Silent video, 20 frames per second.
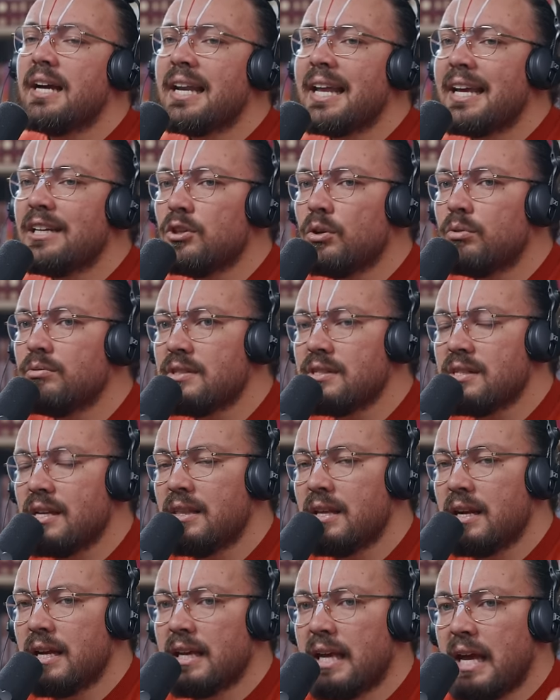And I don't say
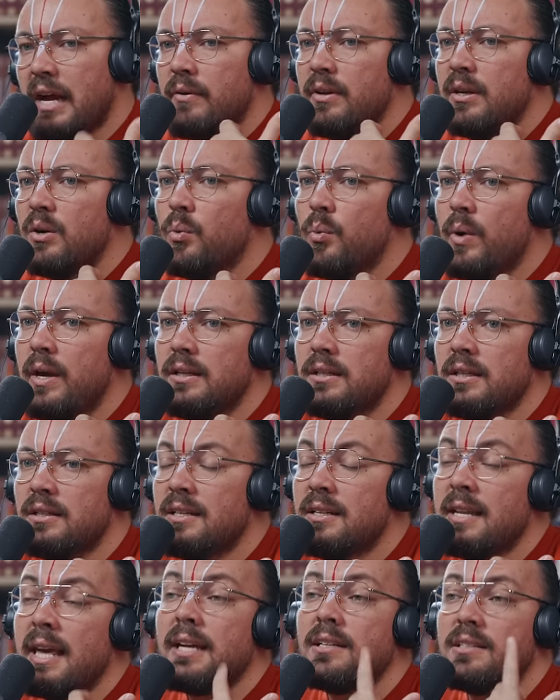that I carry a weight in a
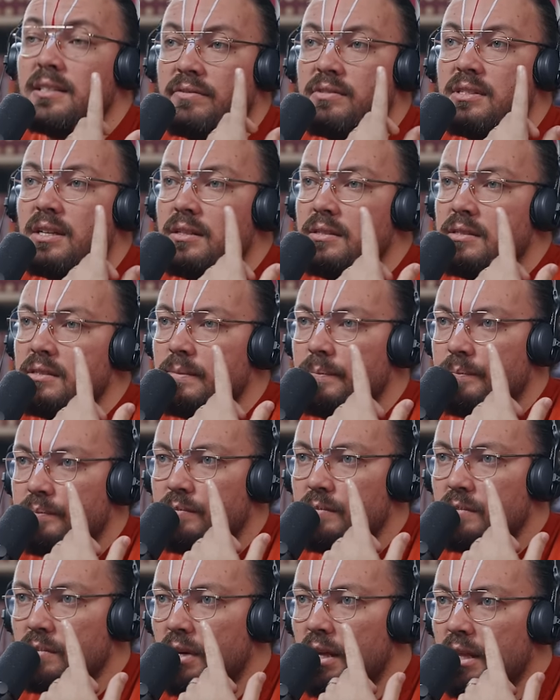negative sense.
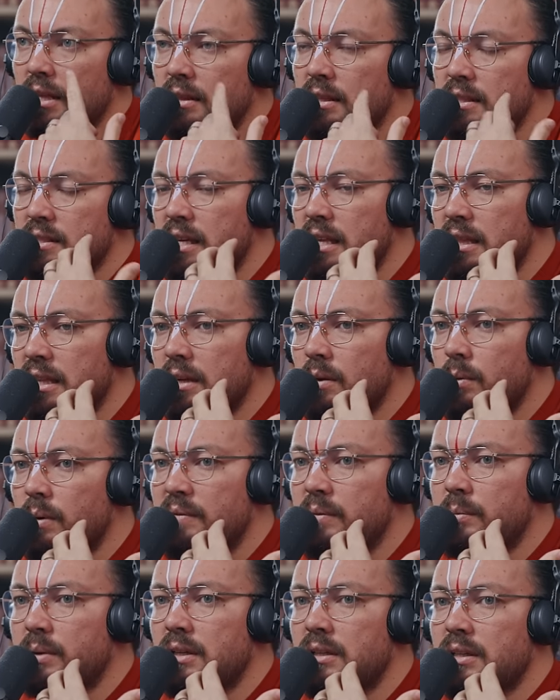So I, uh, this, I think,
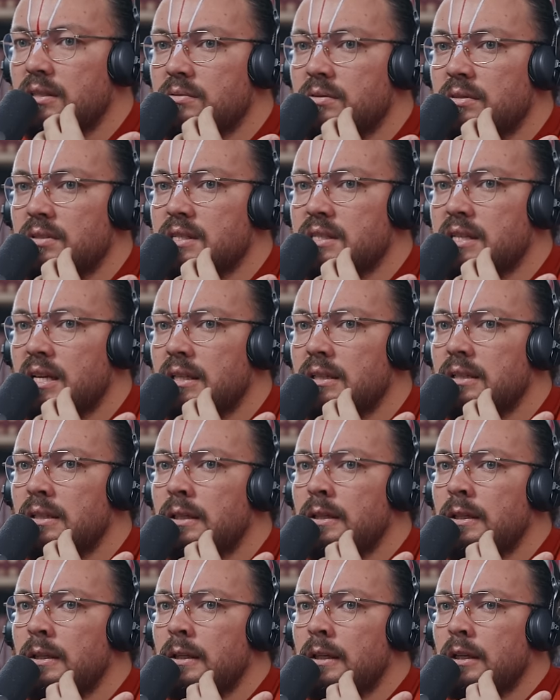everybody needs to understand.
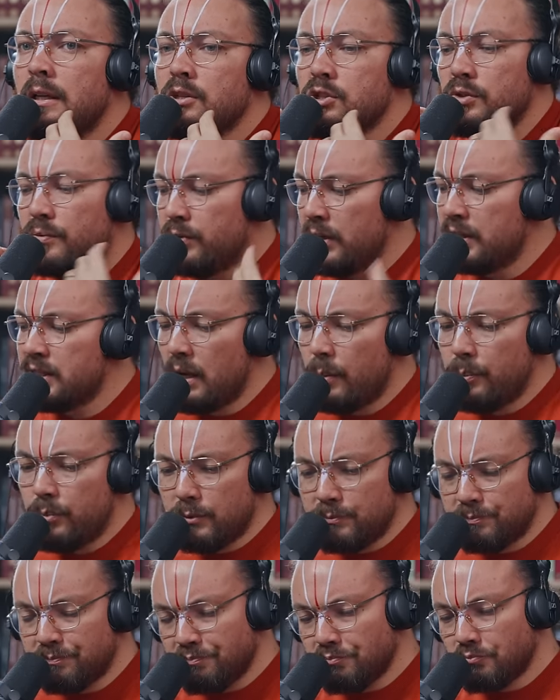So, for
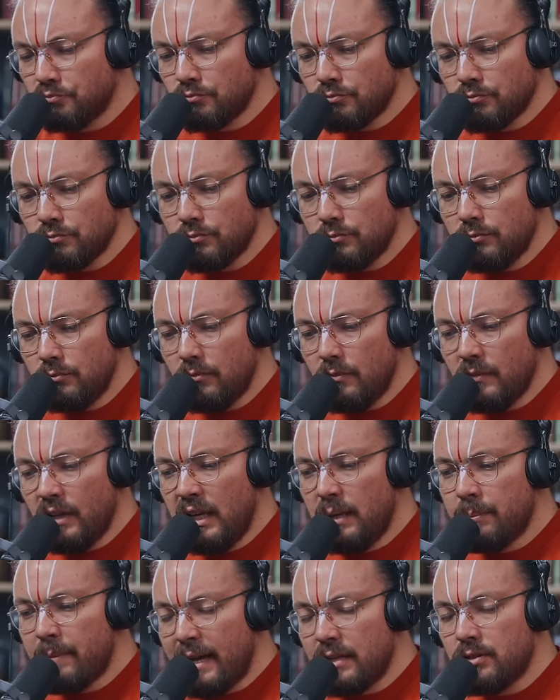example,
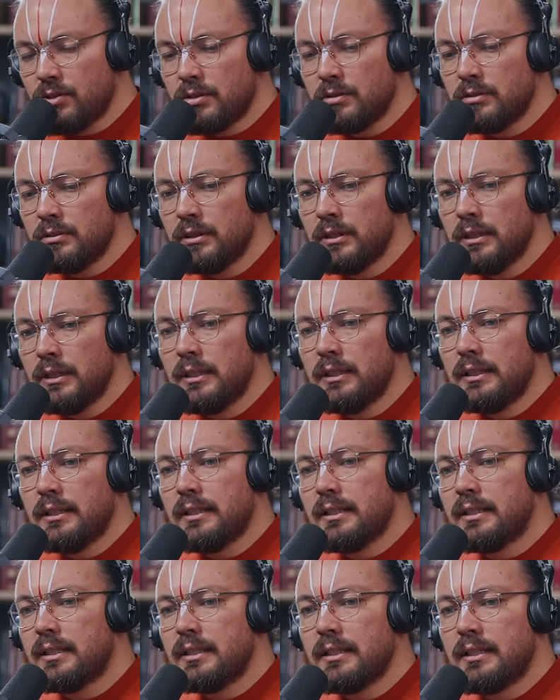imagine
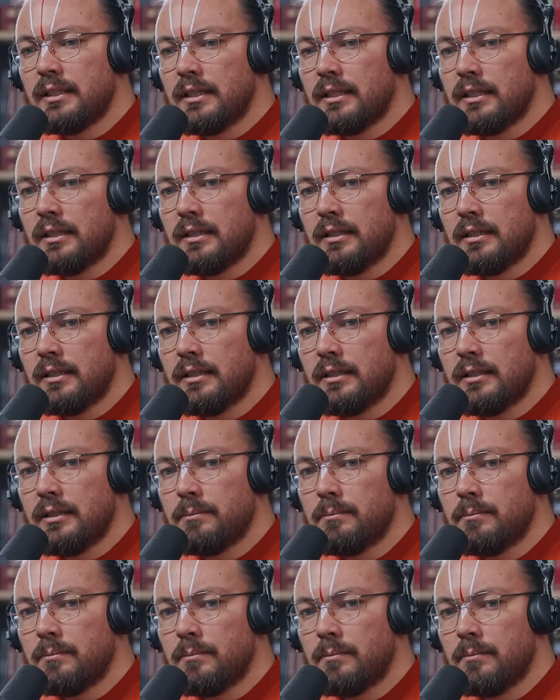that uh,
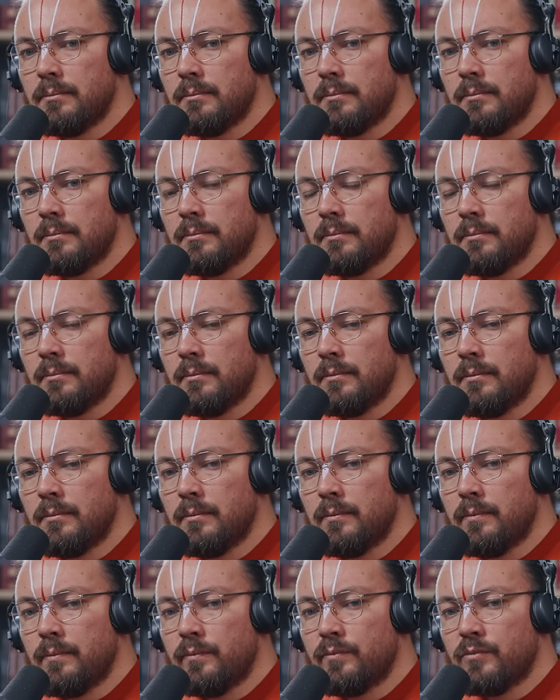um,
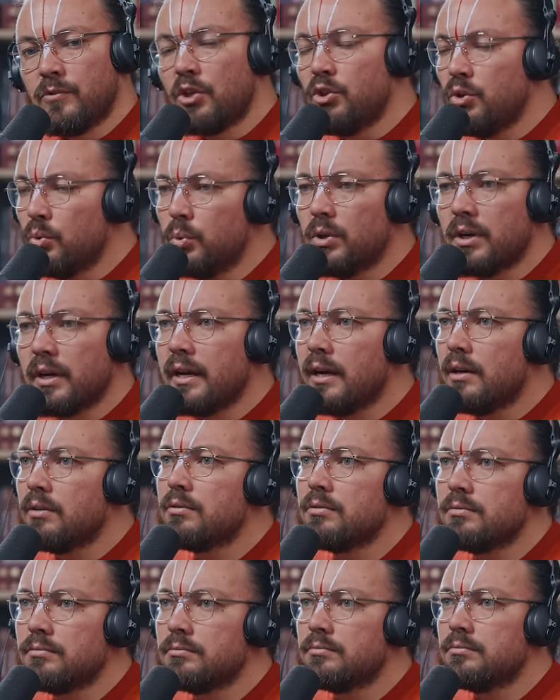you work
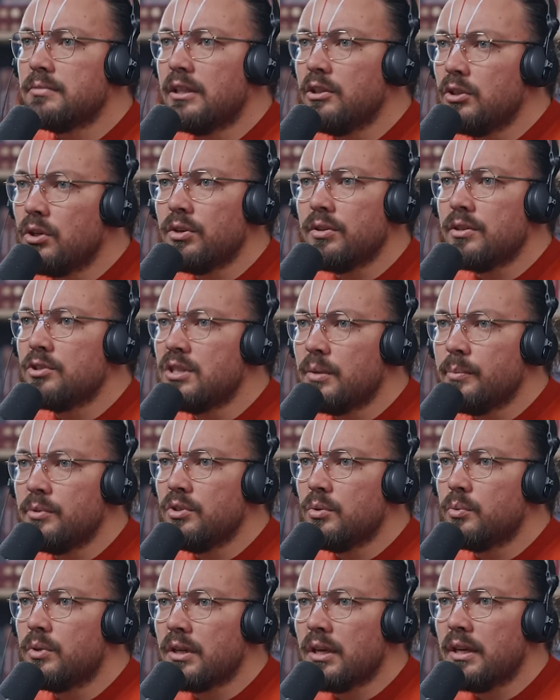out you go to the gym and
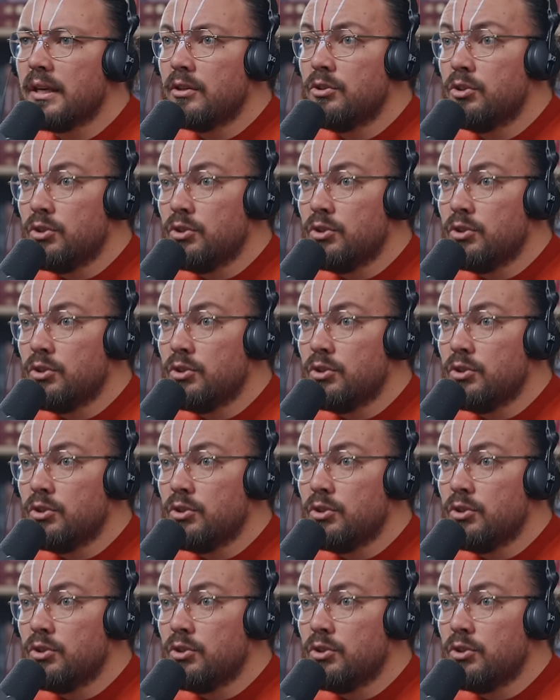you're working out.